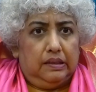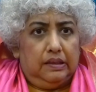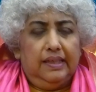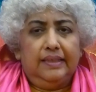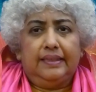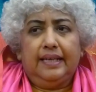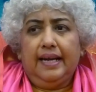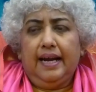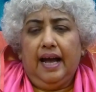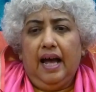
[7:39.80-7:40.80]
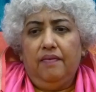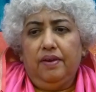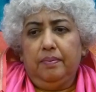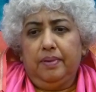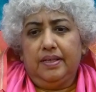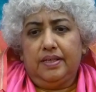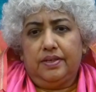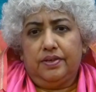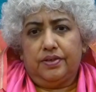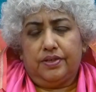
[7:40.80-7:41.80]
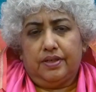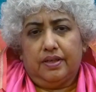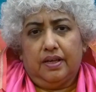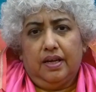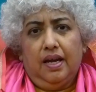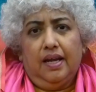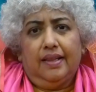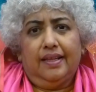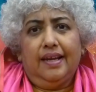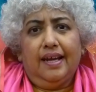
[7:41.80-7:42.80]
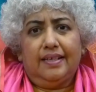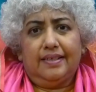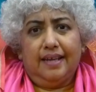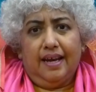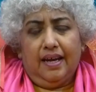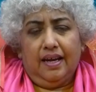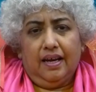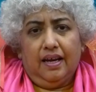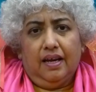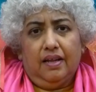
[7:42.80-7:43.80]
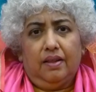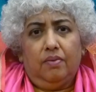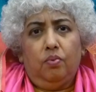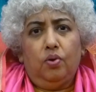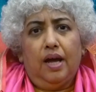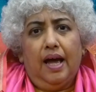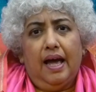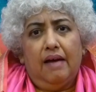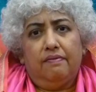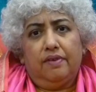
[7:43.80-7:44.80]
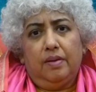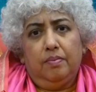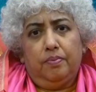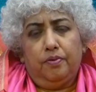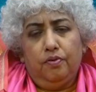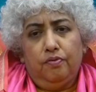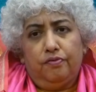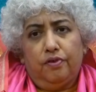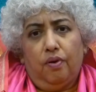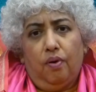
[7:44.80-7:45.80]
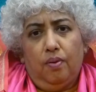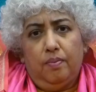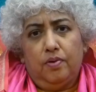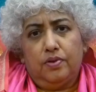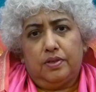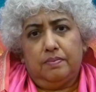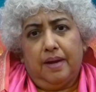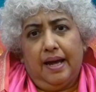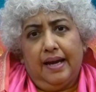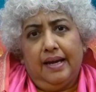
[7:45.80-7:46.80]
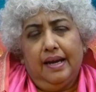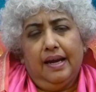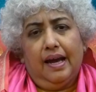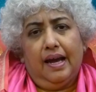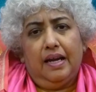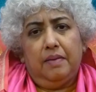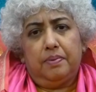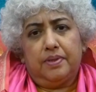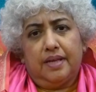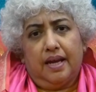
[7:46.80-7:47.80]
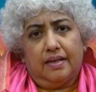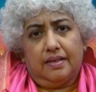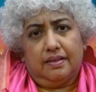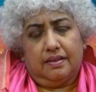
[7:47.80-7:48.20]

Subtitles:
let's say having blisters. The next day they would have improved almost by 80%.